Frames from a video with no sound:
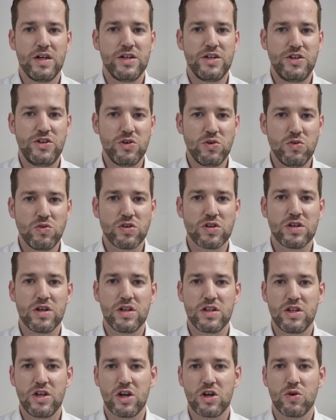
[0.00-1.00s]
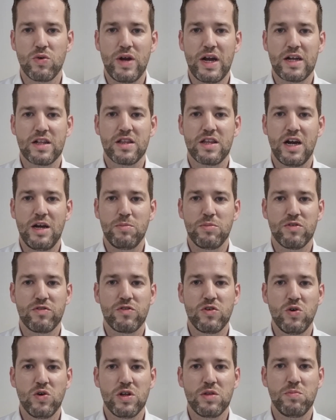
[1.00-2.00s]
Choose the correct type of
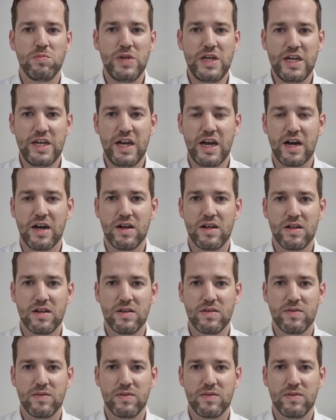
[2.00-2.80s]
coolant media.